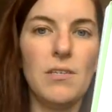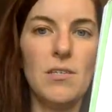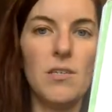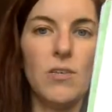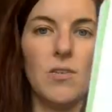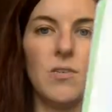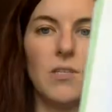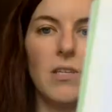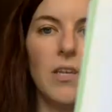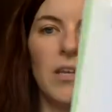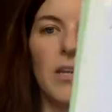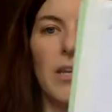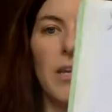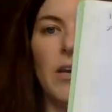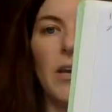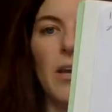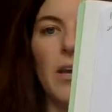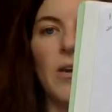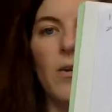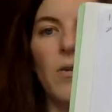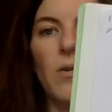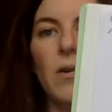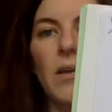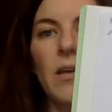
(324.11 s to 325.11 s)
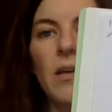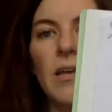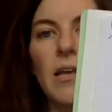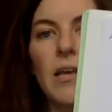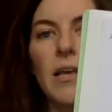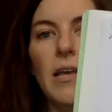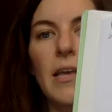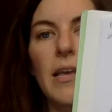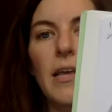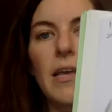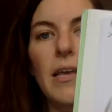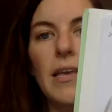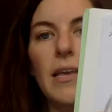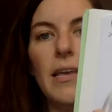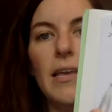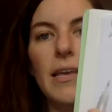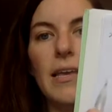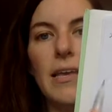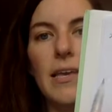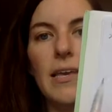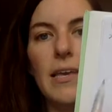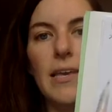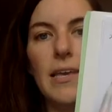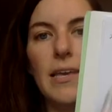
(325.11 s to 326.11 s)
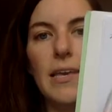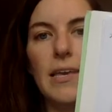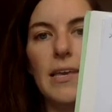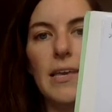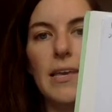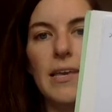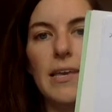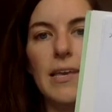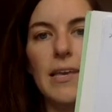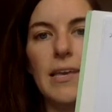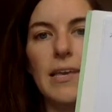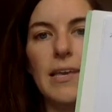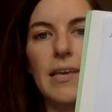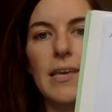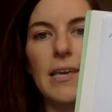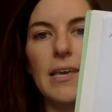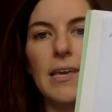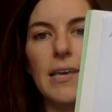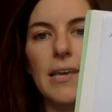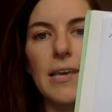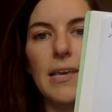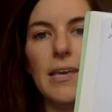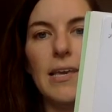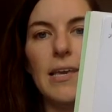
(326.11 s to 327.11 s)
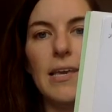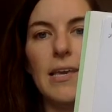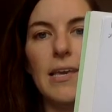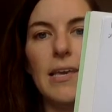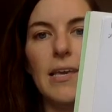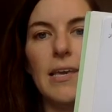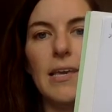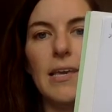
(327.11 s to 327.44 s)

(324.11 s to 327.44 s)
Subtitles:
So it's going to go E,